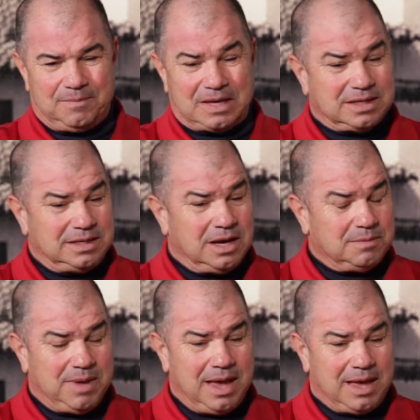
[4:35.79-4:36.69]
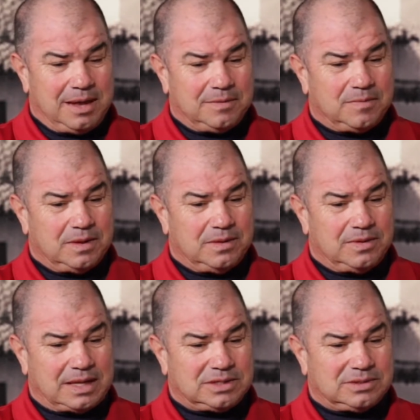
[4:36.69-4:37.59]
as a young man,
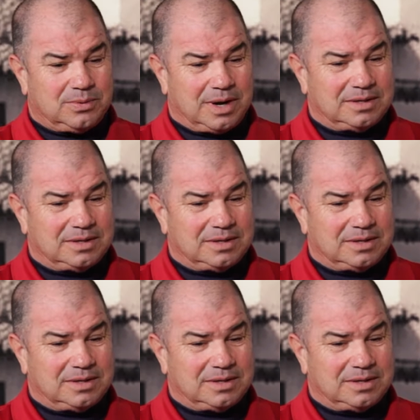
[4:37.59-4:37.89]
that's where